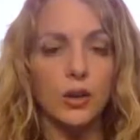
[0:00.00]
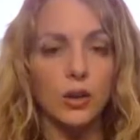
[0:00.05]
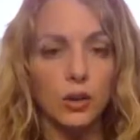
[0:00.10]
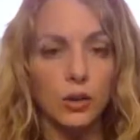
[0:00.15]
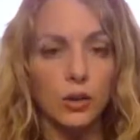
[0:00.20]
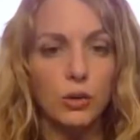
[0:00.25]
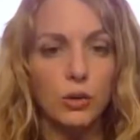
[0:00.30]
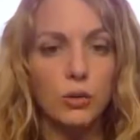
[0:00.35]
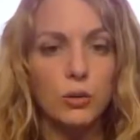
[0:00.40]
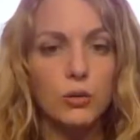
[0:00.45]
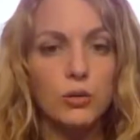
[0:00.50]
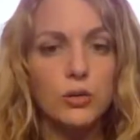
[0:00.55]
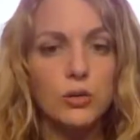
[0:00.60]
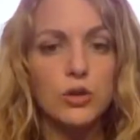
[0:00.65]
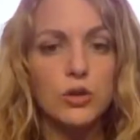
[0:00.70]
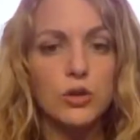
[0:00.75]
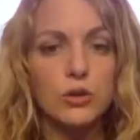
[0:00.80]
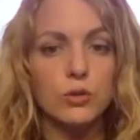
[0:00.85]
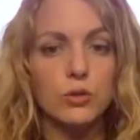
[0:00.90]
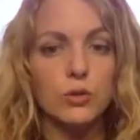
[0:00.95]
huge
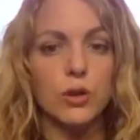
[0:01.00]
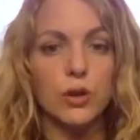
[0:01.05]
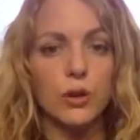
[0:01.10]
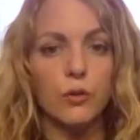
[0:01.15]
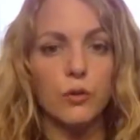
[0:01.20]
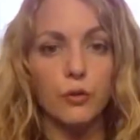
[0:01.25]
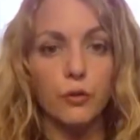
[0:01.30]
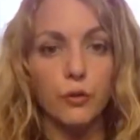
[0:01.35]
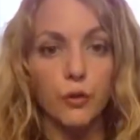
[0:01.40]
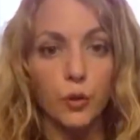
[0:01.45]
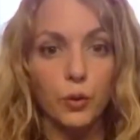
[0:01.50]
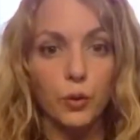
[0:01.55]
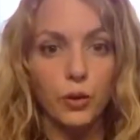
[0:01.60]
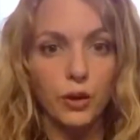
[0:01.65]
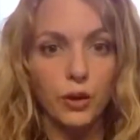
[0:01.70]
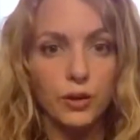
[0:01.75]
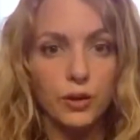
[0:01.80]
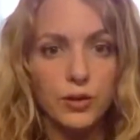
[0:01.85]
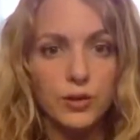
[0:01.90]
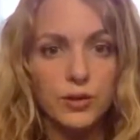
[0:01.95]
sort of
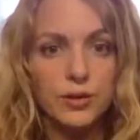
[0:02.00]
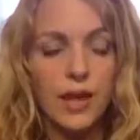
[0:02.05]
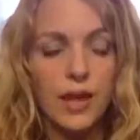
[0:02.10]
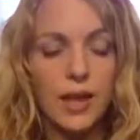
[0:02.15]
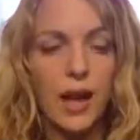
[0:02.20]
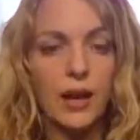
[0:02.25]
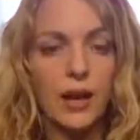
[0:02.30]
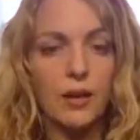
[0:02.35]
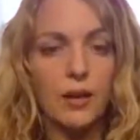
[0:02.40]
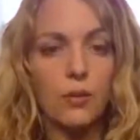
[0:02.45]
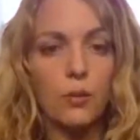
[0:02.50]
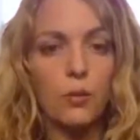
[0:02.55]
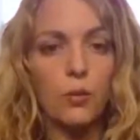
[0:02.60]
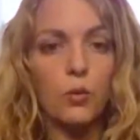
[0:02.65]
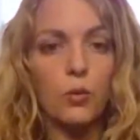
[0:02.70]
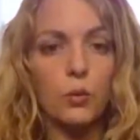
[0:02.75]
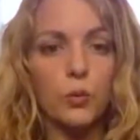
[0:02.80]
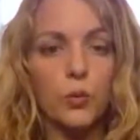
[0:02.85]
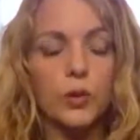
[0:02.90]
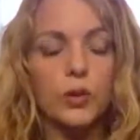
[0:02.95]
force that
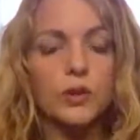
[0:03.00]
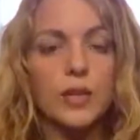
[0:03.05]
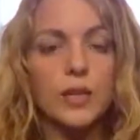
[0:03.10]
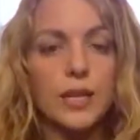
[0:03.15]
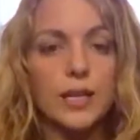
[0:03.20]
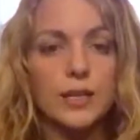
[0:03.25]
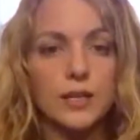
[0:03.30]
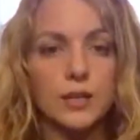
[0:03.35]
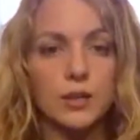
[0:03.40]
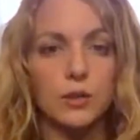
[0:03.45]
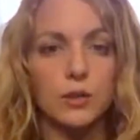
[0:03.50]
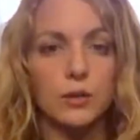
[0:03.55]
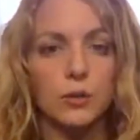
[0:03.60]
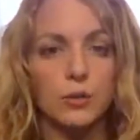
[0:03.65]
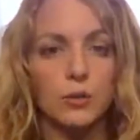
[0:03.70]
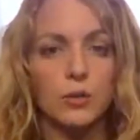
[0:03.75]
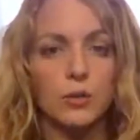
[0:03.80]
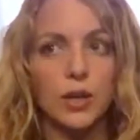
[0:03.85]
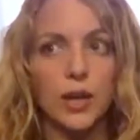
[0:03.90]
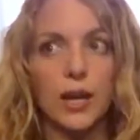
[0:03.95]
will need to
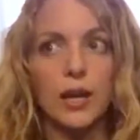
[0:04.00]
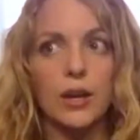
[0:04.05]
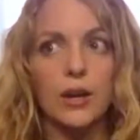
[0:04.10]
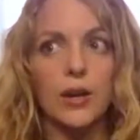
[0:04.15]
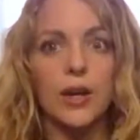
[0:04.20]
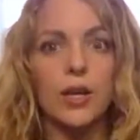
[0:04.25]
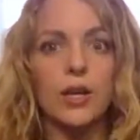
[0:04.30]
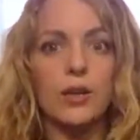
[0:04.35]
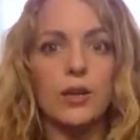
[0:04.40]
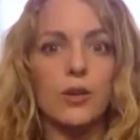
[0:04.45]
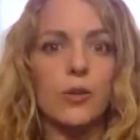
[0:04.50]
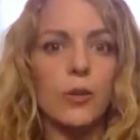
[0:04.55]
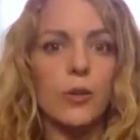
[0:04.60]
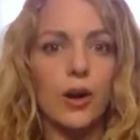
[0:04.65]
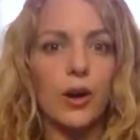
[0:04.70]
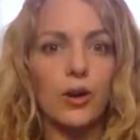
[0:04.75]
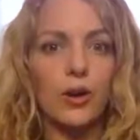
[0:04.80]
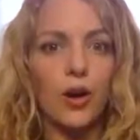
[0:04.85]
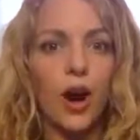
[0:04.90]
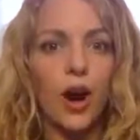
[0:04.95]
carry you
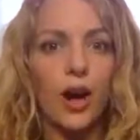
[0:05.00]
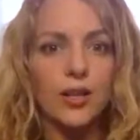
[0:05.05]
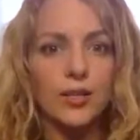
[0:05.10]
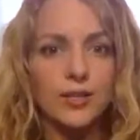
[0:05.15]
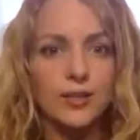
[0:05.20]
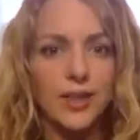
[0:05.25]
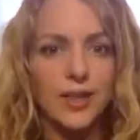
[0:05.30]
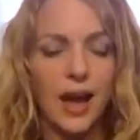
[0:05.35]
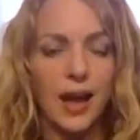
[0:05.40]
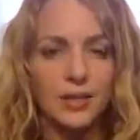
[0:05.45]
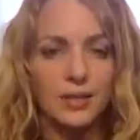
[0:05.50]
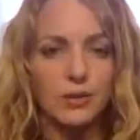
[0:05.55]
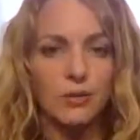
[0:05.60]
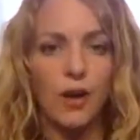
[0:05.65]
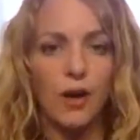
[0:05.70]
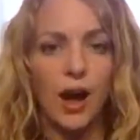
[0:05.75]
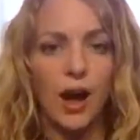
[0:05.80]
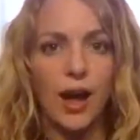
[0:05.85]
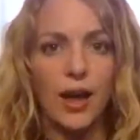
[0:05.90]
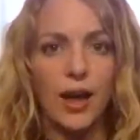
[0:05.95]
across that
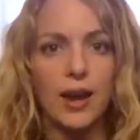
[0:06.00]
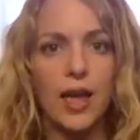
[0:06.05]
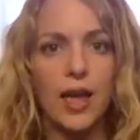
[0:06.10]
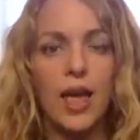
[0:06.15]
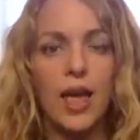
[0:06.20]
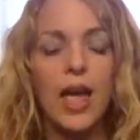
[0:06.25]
divide.